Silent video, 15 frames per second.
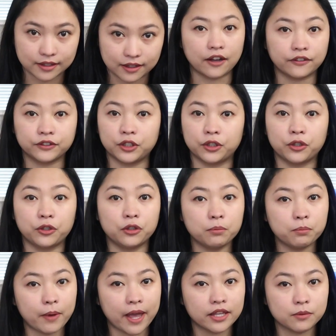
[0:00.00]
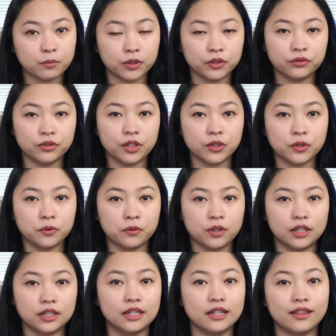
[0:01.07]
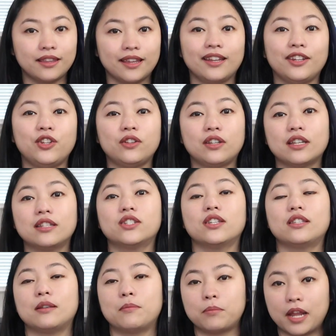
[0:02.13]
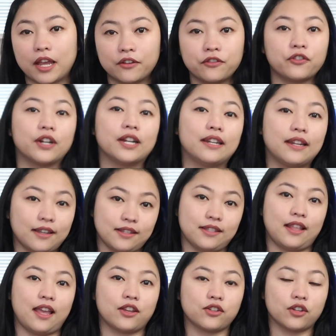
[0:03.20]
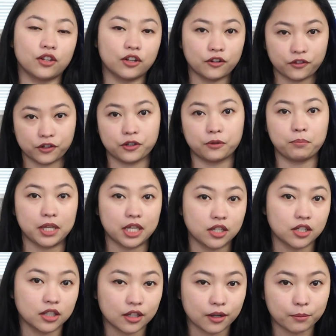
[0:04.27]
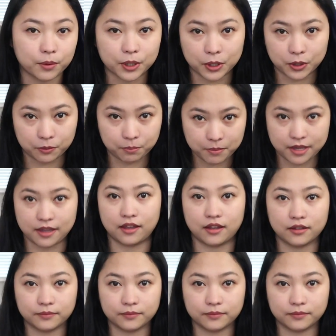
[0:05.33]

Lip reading: After your passport renewal, then you can just apply for an extension of your PGWP.